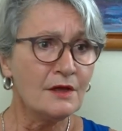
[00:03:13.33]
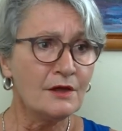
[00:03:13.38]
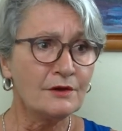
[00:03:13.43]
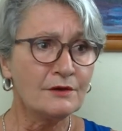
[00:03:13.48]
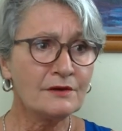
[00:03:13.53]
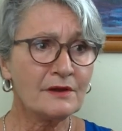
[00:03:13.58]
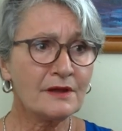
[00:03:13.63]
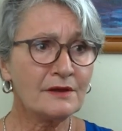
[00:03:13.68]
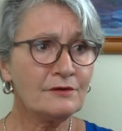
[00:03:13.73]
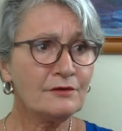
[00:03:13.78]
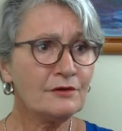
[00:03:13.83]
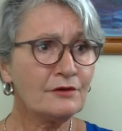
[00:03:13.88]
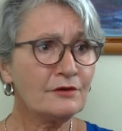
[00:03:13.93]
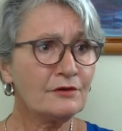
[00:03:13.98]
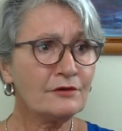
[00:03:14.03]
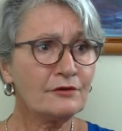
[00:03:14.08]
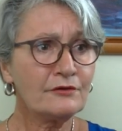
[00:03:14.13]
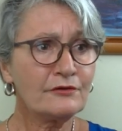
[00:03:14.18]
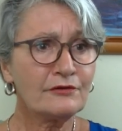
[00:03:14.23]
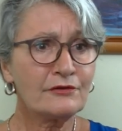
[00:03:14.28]
Then
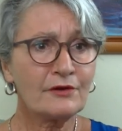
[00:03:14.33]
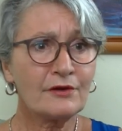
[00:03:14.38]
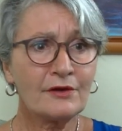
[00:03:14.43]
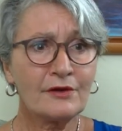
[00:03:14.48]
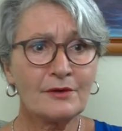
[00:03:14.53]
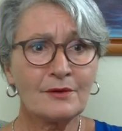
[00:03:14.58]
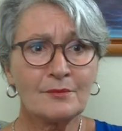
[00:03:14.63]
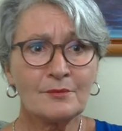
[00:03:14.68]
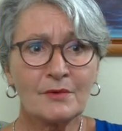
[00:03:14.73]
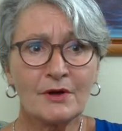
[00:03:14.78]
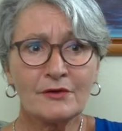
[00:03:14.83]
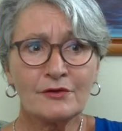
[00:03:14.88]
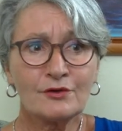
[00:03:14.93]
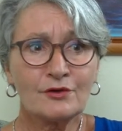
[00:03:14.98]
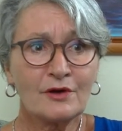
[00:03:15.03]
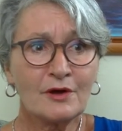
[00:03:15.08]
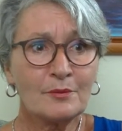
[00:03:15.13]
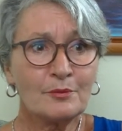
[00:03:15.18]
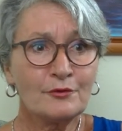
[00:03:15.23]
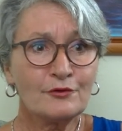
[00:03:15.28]
there's um, other
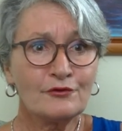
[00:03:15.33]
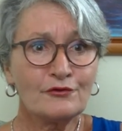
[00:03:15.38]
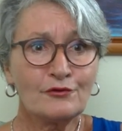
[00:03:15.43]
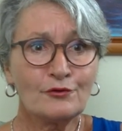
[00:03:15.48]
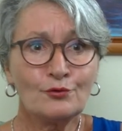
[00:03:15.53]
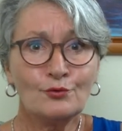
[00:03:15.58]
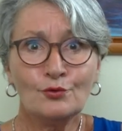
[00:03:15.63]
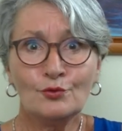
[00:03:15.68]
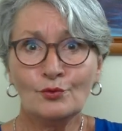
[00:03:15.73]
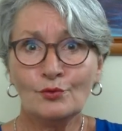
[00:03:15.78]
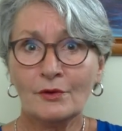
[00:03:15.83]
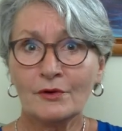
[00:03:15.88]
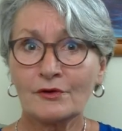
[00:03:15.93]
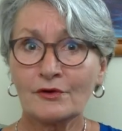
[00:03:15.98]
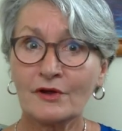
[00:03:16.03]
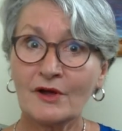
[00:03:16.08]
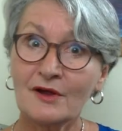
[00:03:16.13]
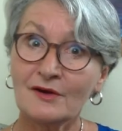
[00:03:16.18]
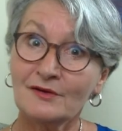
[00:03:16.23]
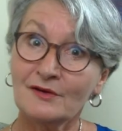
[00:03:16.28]
couples who are
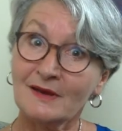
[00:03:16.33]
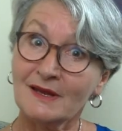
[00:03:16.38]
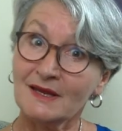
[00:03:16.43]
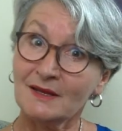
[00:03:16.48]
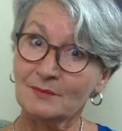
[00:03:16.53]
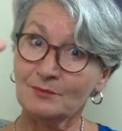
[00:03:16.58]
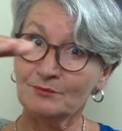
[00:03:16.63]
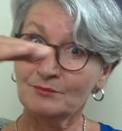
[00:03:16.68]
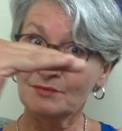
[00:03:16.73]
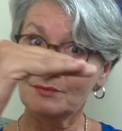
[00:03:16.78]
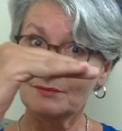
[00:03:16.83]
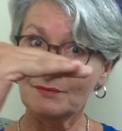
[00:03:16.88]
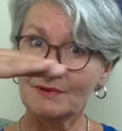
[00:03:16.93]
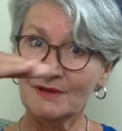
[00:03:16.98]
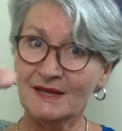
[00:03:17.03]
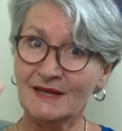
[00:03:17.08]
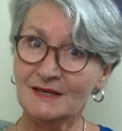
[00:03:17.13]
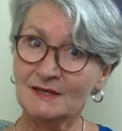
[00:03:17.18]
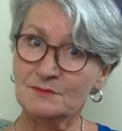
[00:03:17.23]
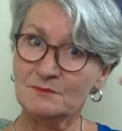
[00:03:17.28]
kind of like
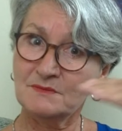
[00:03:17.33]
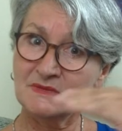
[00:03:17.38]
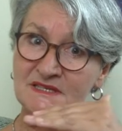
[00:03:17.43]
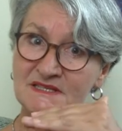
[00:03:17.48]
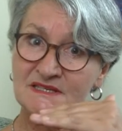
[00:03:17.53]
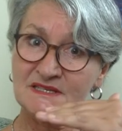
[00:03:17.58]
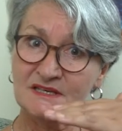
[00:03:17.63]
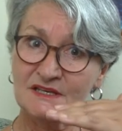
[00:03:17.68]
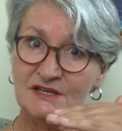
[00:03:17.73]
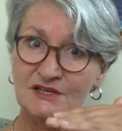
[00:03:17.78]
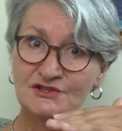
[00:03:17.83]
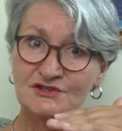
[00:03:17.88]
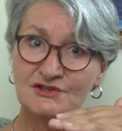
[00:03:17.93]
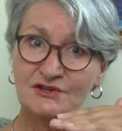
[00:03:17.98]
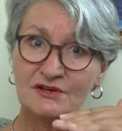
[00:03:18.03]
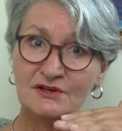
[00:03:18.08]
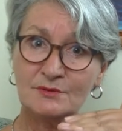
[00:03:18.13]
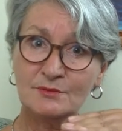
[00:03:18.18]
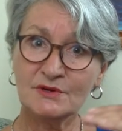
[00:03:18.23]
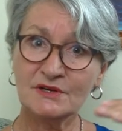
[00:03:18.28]
hit and missing each
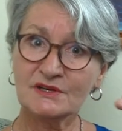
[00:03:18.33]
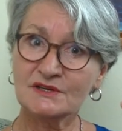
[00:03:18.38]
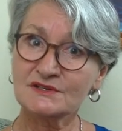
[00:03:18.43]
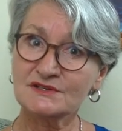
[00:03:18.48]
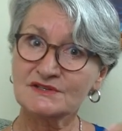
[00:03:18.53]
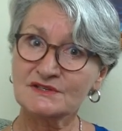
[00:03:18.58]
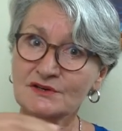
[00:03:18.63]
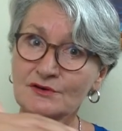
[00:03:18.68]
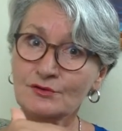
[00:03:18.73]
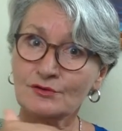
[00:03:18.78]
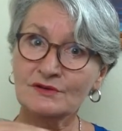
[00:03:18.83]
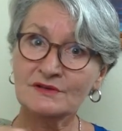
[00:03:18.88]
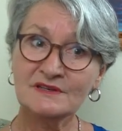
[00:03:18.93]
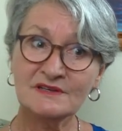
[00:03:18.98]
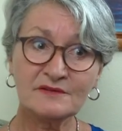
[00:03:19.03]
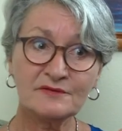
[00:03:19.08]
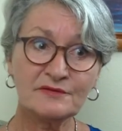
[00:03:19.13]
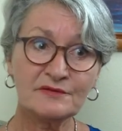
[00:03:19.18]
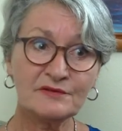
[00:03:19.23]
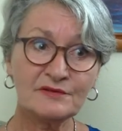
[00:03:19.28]
other because they're in
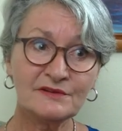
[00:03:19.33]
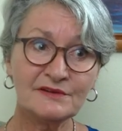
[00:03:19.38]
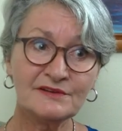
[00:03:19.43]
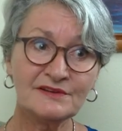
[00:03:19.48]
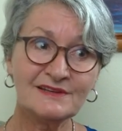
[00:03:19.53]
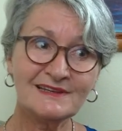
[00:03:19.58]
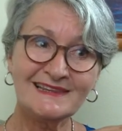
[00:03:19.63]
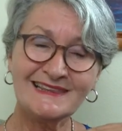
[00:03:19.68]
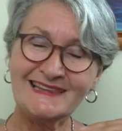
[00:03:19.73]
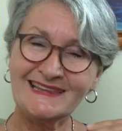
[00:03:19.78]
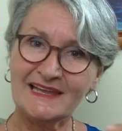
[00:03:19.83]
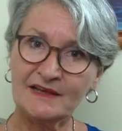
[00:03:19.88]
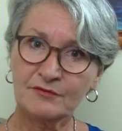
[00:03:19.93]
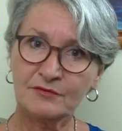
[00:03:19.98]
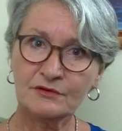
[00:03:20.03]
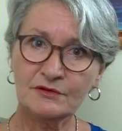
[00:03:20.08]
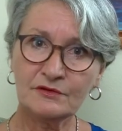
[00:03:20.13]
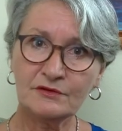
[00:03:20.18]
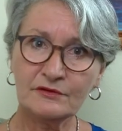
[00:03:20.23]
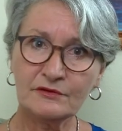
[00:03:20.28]
different
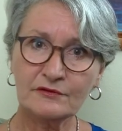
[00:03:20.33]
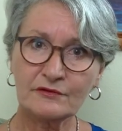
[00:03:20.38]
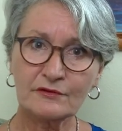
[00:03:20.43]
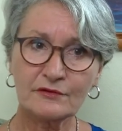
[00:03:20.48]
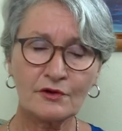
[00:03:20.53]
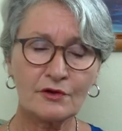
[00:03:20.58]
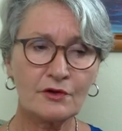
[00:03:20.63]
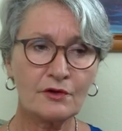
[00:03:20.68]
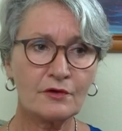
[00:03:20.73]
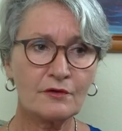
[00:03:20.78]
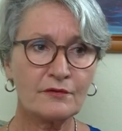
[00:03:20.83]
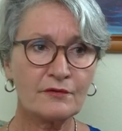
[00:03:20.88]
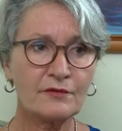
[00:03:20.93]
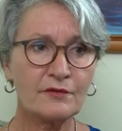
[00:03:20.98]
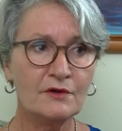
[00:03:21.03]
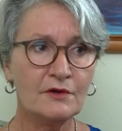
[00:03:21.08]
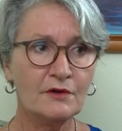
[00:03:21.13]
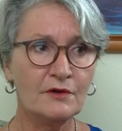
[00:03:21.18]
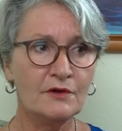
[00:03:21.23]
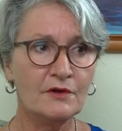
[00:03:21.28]
levels of
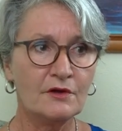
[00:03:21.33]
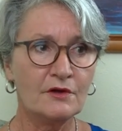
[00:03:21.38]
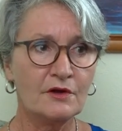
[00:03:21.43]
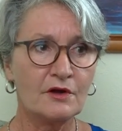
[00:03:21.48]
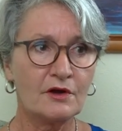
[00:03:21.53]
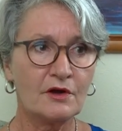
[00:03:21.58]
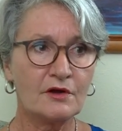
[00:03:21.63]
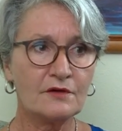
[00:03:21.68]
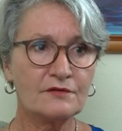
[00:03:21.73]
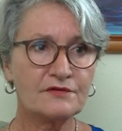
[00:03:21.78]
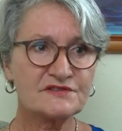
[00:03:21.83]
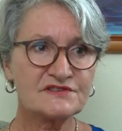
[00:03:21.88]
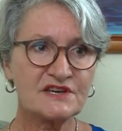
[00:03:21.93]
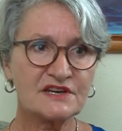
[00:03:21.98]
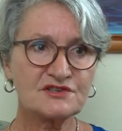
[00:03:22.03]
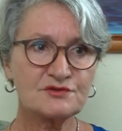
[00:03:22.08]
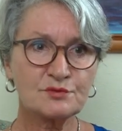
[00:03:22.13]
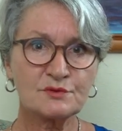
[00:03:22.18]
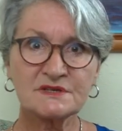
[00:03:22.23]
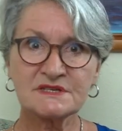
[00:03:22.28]
of
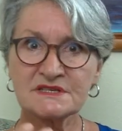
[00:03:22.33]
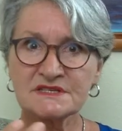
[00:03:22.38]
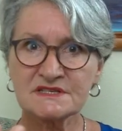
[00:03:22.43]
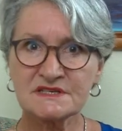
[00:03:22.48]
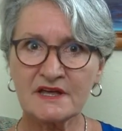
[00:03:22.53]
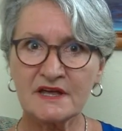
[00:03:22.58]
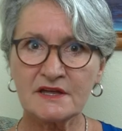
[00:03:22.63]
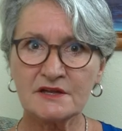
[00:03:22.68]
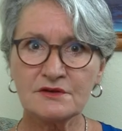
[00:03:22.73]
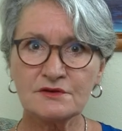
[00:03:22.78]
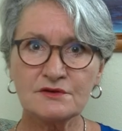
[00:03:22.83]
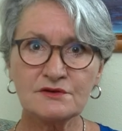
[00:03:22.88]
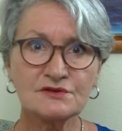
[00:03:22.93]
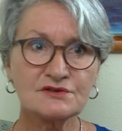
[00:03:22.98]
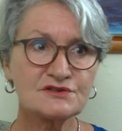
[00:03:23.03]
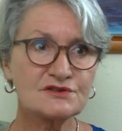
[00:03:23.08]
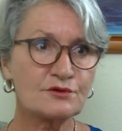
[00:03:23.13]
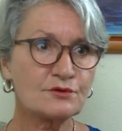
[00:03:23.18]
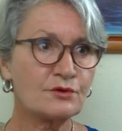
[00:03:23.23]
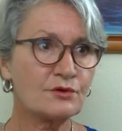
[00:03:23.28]
sexual
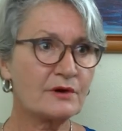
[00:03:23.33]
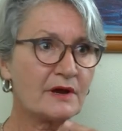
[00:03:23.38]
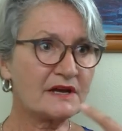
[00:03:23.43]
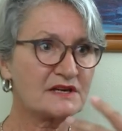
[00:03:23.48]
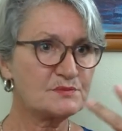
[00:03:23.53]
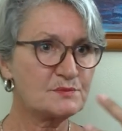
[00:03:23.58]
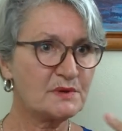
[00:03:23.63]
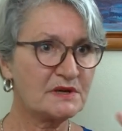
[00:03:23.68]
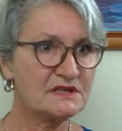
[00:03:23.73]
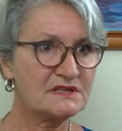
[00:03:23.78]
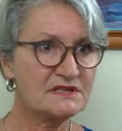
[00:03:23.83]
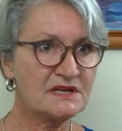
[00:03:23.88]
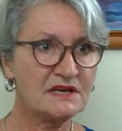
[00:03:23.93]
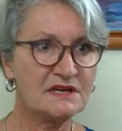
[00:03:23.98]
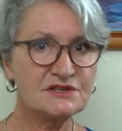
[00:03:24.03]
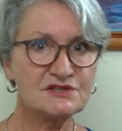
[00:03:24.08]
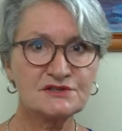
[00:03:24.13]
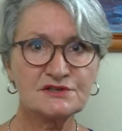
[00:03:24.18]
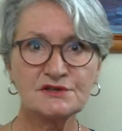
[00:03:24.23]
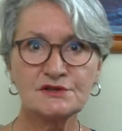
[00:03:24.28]
desires or
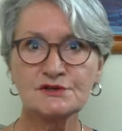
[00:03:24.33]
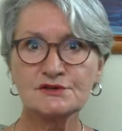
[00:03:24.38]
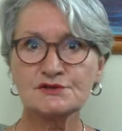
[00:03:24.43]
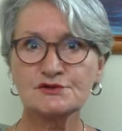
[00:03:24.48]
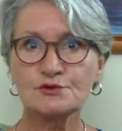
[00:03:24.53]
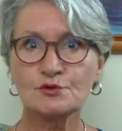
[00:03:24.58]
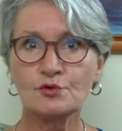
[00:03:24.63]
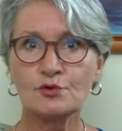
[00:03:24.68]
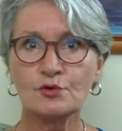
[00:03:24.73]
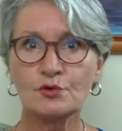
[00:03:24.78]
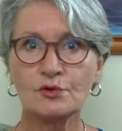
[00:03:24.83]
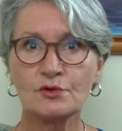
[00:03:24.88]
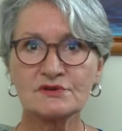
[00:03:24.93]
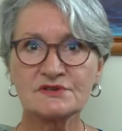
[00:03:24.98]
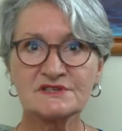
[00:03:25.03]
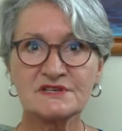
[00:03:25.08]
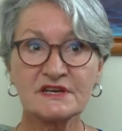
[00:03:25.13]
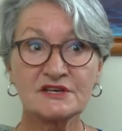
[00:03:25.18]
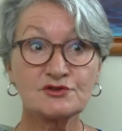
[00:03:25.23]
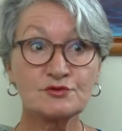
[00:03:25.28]
expectations or
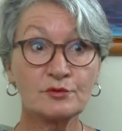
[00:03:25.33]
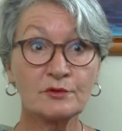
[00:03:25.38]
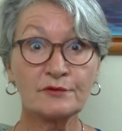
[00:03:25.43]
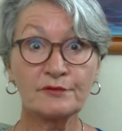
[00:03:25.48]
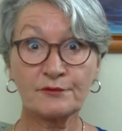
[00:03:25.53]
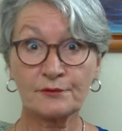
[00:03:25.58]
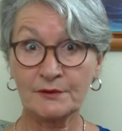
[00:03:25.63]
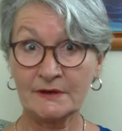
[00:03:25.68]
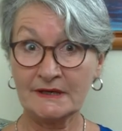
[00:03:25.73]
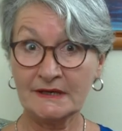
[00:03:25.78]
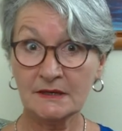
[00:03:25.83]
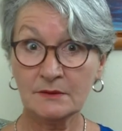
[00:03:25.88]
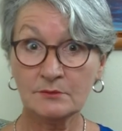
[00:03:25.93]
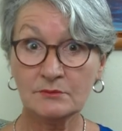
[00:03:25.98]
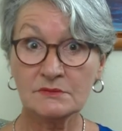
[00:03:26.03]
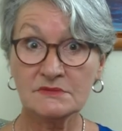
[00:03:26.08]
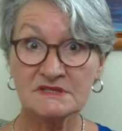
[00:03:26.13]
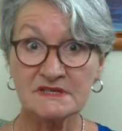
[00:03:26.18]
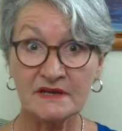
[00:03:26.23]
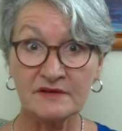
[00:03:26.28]
sexual freedom,
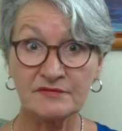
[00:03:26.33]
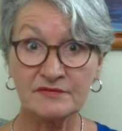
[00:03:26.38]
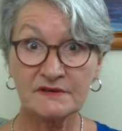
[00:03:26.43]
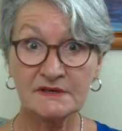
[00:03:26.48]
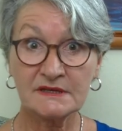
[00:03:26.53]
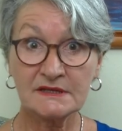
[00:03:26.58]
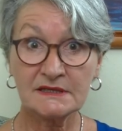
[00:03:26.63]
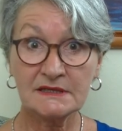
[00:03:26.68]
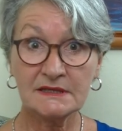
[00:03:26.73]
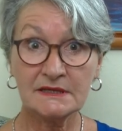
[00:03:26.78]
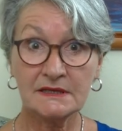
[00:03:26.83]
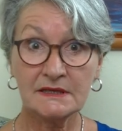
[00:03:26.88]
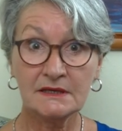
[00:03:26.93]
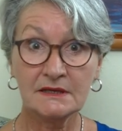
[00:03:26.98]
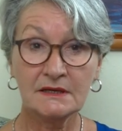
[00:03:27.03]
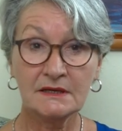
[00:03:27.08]
definitely.